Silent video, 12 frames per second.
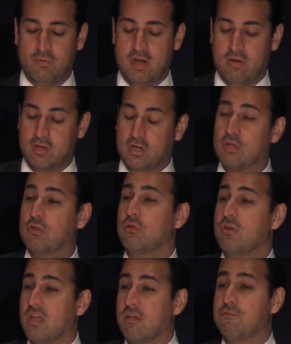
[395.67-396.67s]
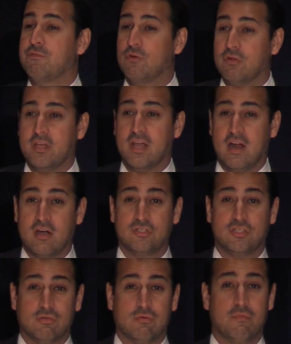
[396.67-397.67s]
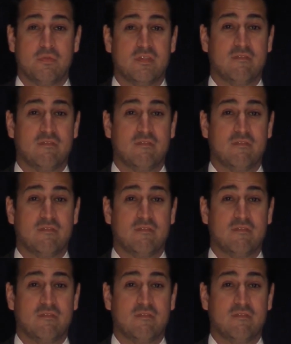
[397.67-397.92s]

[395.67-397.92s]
we are including fully our children with